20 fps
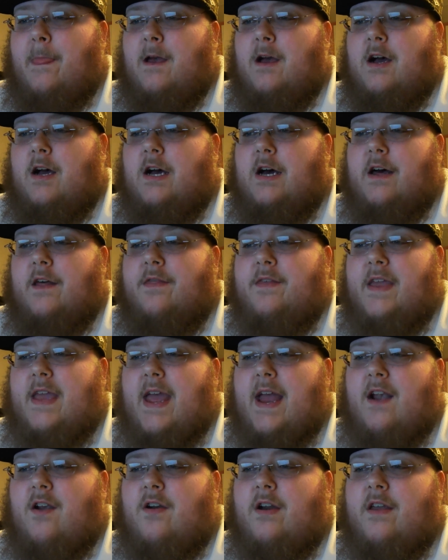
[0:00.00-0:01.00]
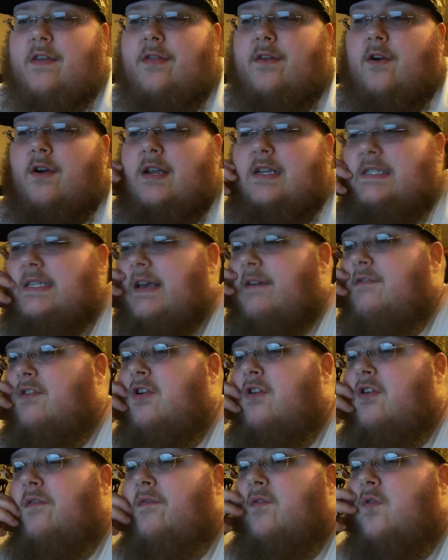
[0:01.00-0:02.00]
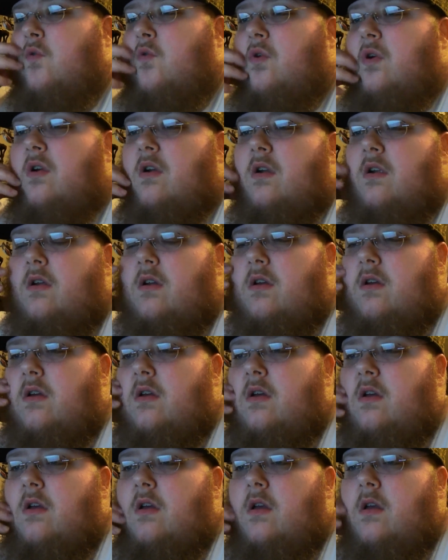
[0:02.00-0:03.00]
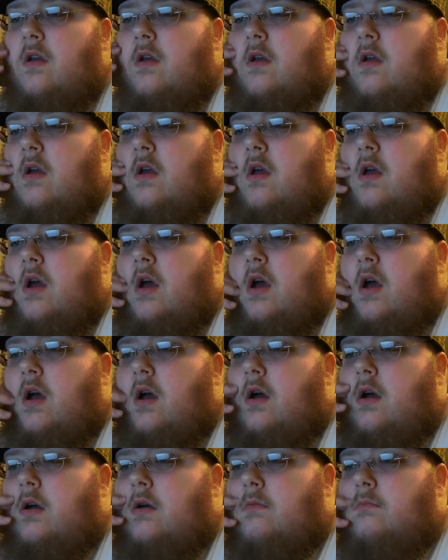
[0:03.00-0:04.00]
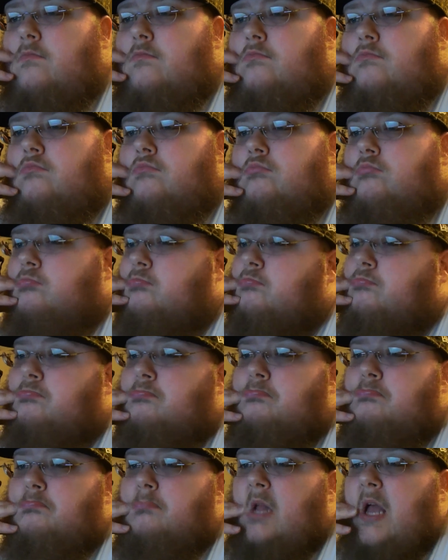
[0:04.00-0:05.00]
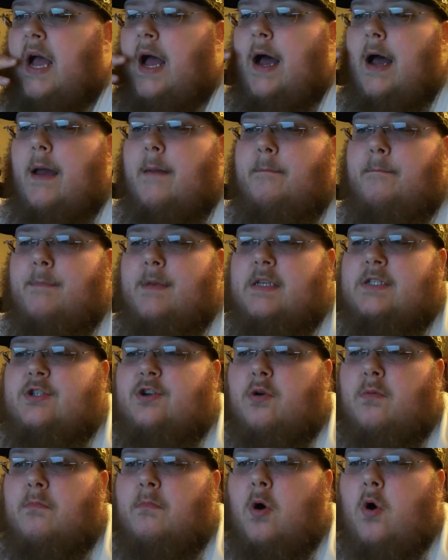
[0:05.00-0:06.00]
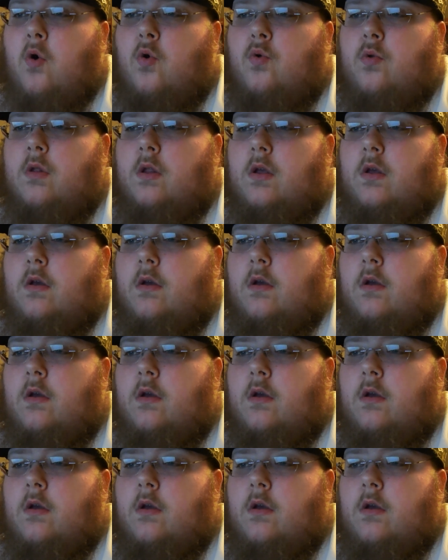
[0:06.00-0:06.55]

Uh, the Eric 3704. Um, I'm Mr. Mole.